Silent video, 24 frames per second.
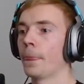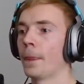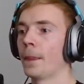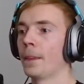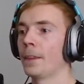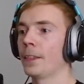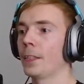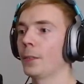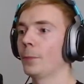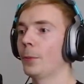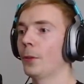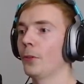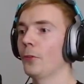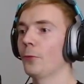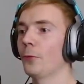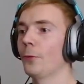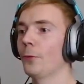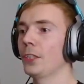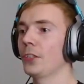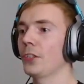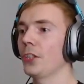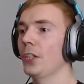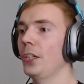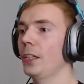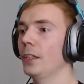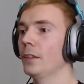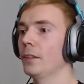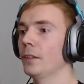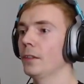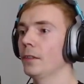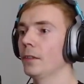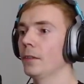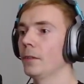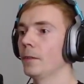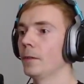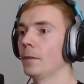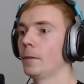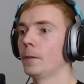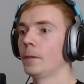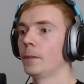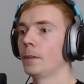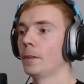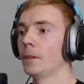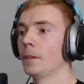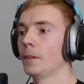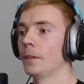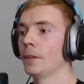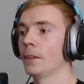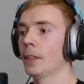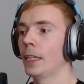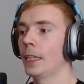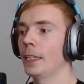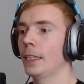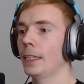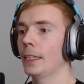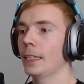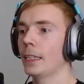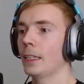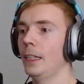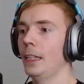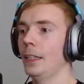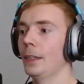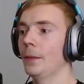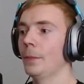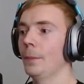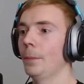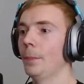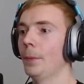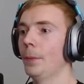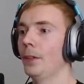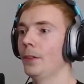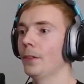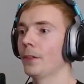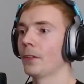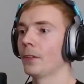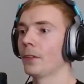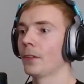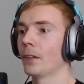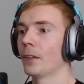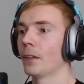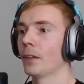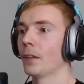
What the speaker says: They're both one shot. And I got them both.